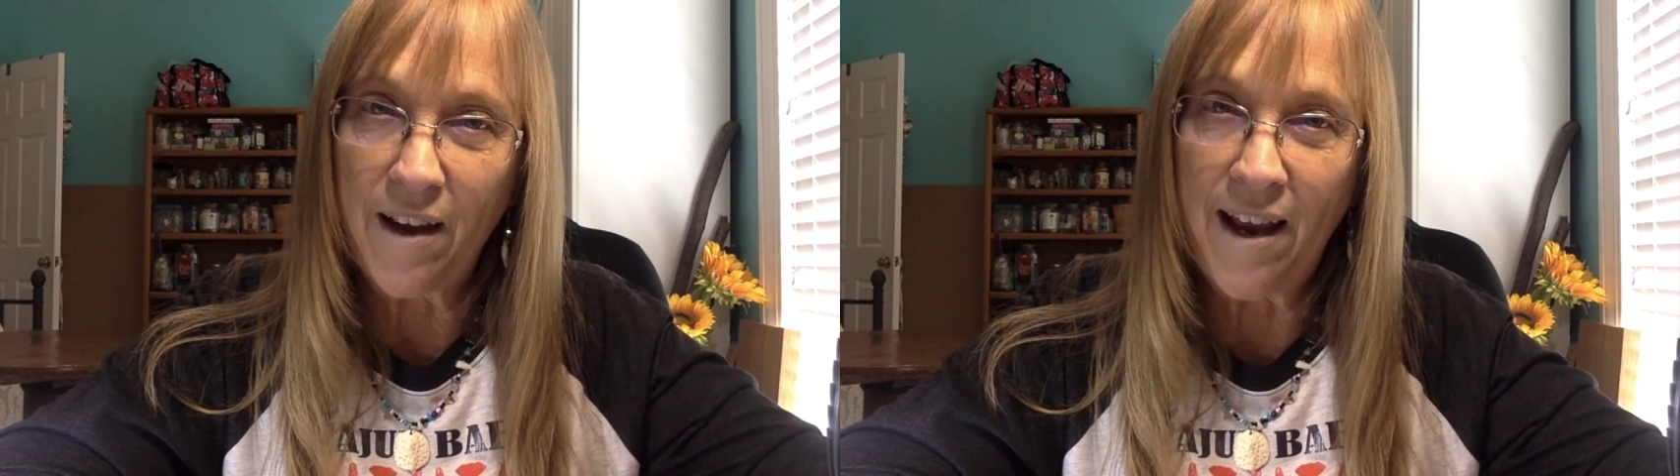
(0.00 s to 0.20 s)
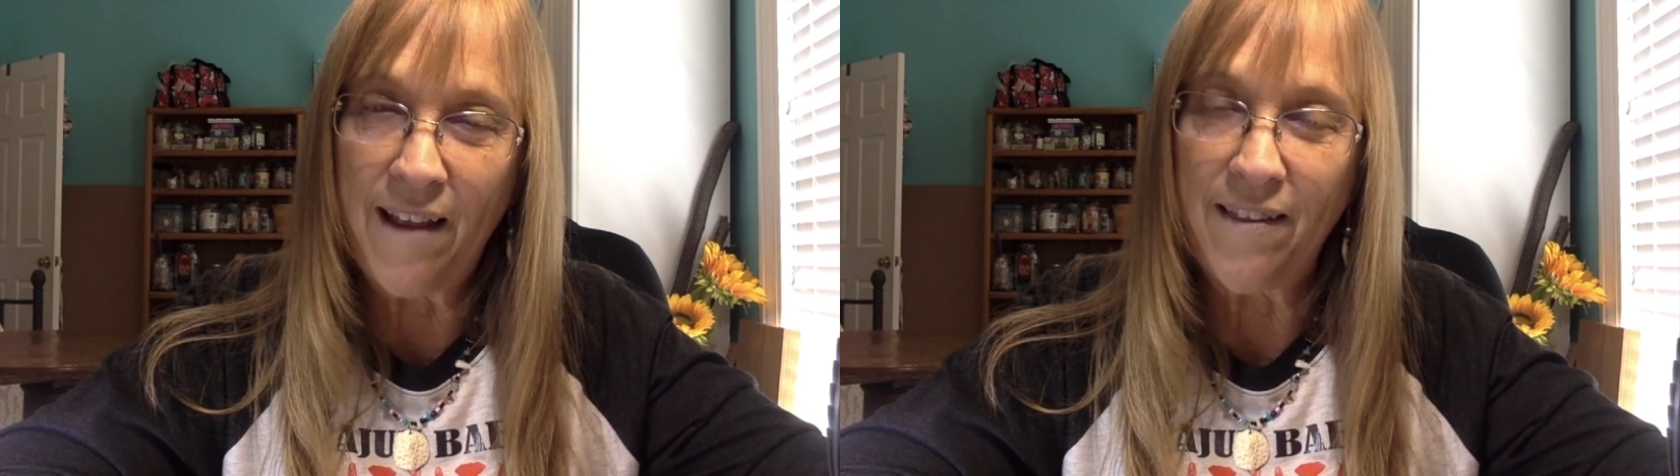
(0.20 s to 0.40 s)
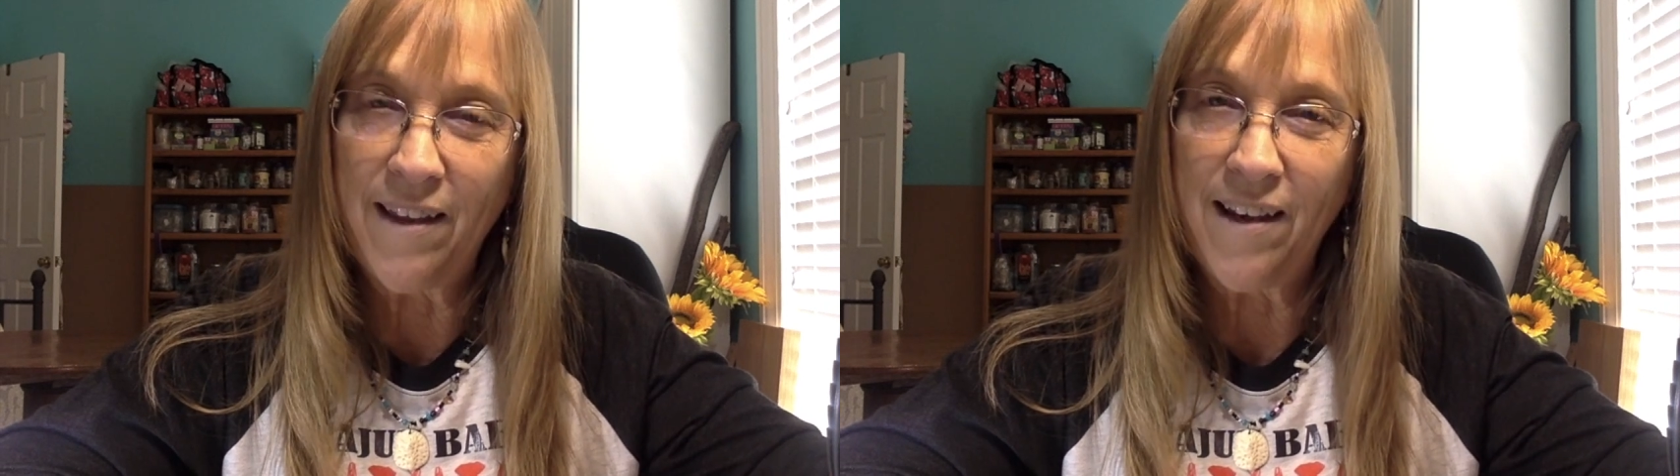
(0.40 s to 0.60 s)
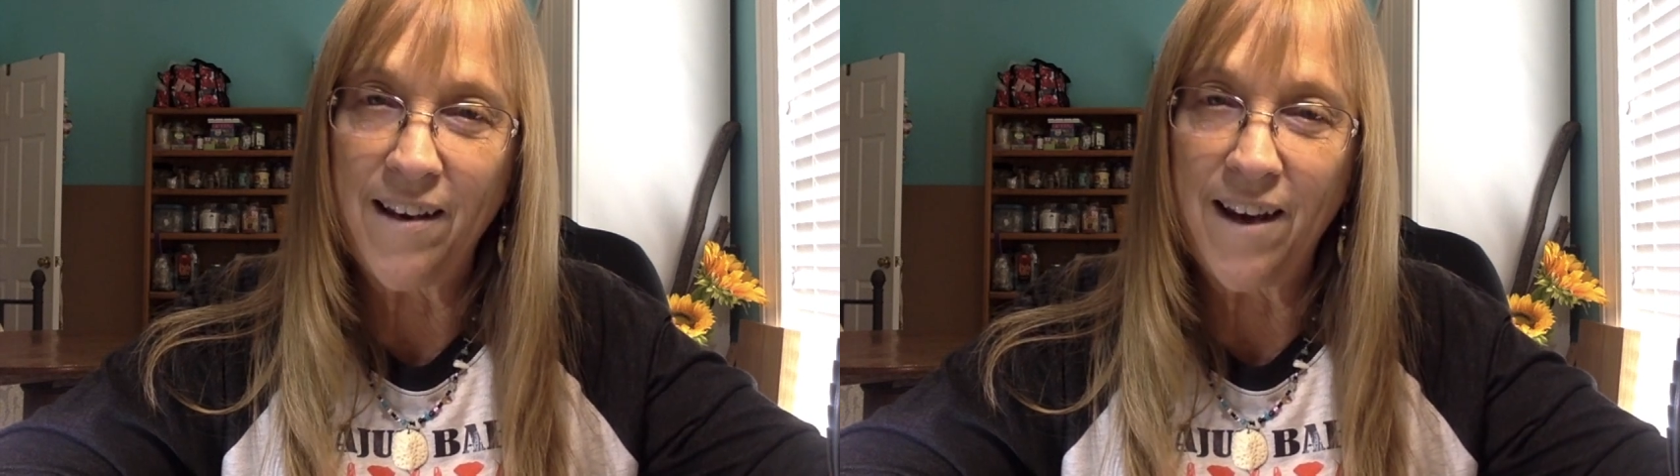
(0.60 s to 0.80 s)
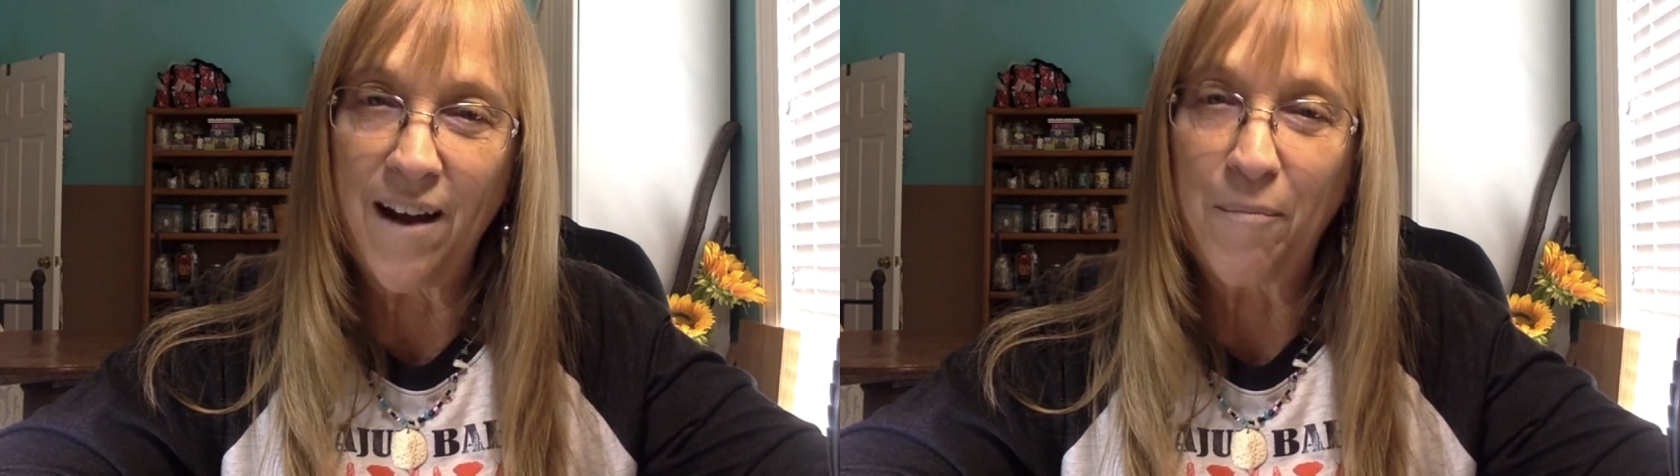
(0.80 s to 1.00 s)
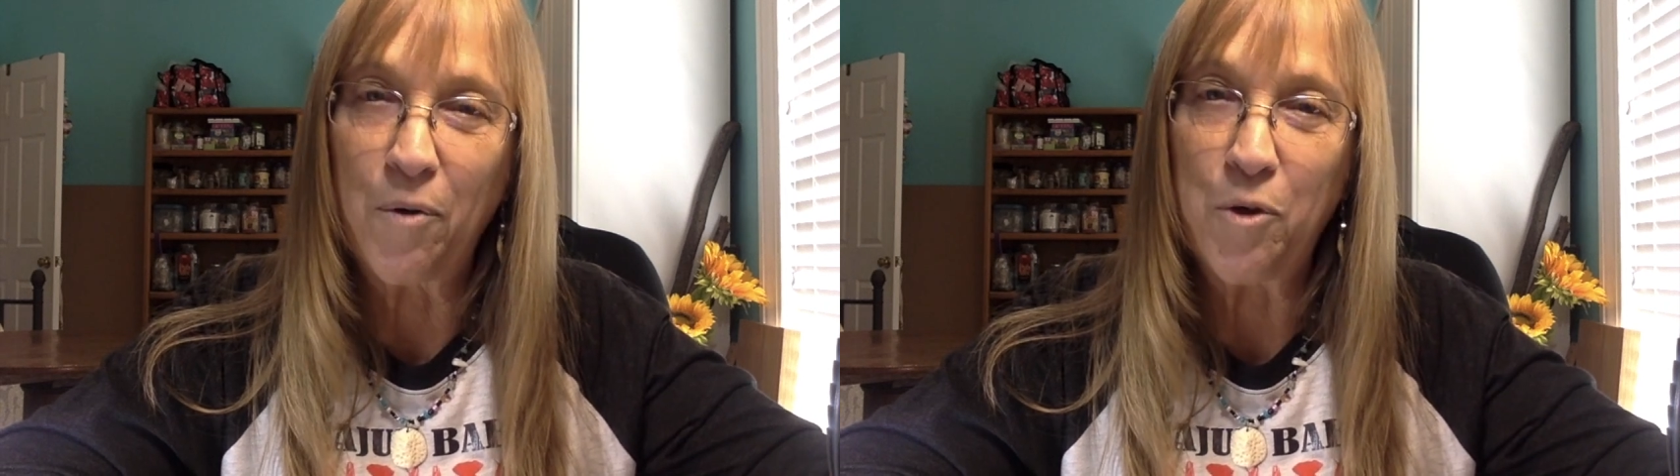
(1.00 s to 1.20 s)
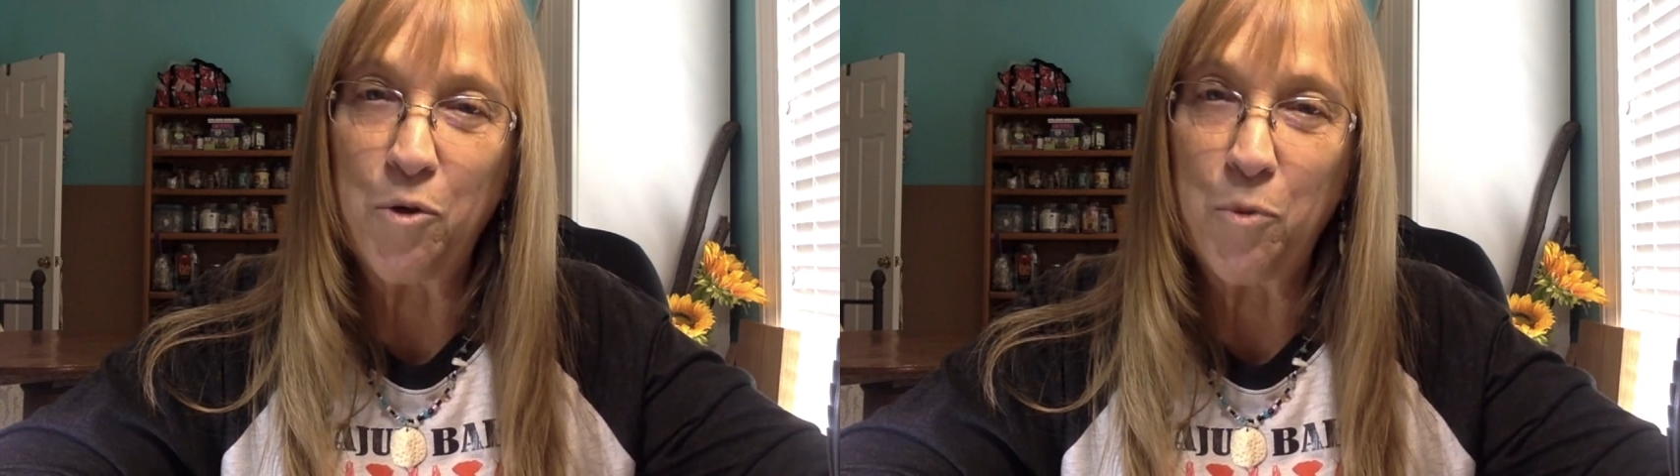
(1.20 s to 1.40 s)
and then I'm going